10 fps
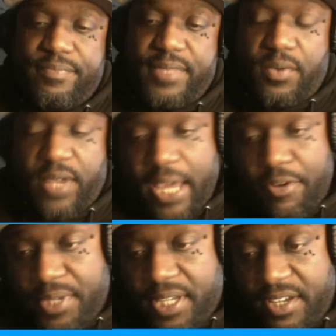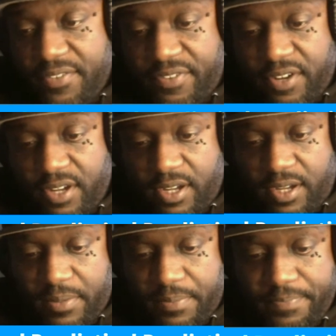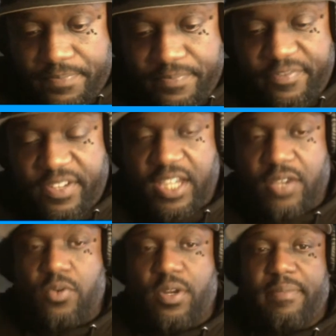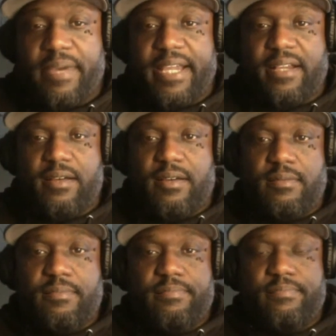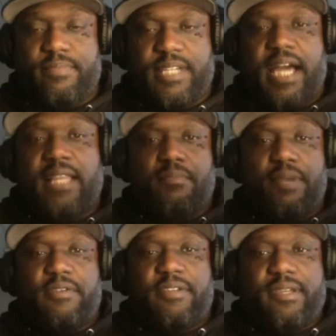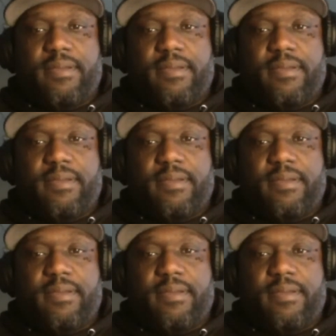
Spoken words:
that would be good for their quarterback, Kyler Murray.